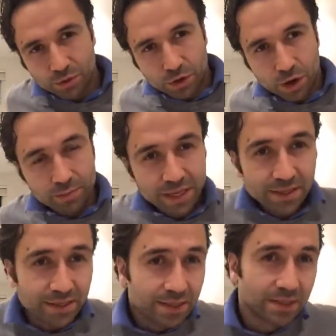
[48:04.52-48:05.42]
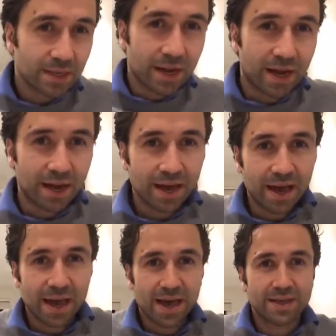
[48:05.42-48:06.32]
or comments uh,
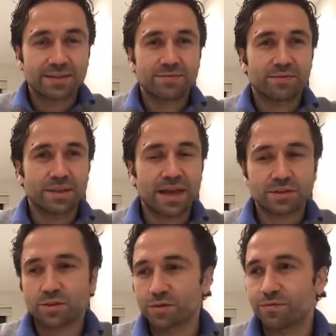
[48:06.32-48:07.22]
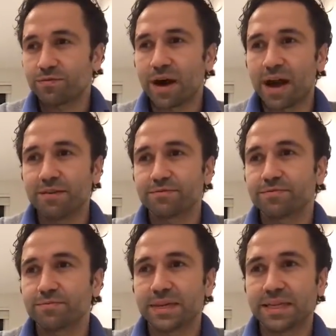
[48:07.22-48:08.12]
and for next sort of five
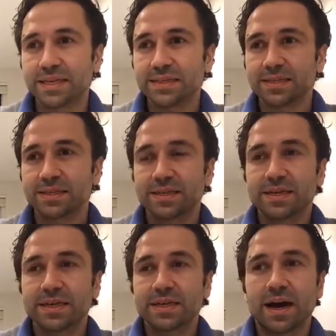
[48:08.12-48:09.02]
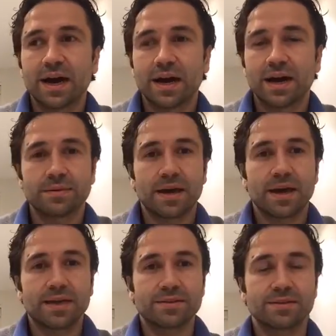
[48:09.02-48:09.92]
minutes. Uh,
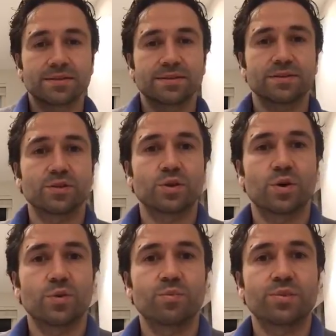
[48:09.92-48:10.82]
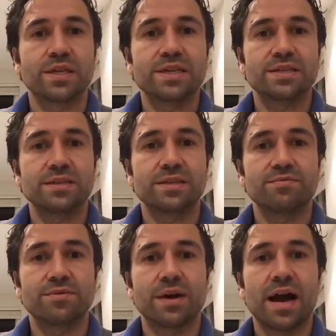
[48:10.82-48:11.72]
and so please,
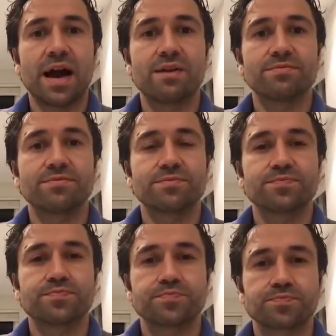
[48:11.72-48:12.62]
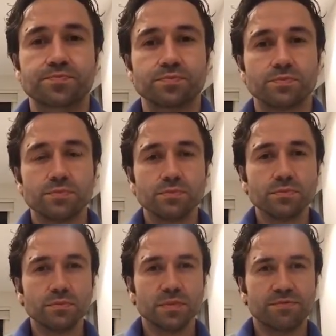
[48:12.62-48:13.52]
if you have,
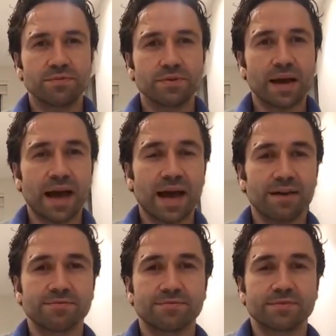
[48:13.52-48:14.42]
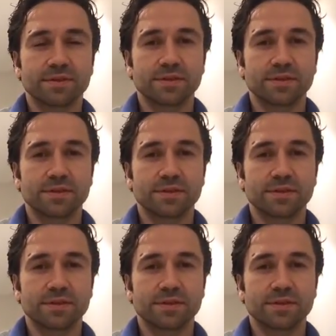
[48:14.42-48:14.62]
if you have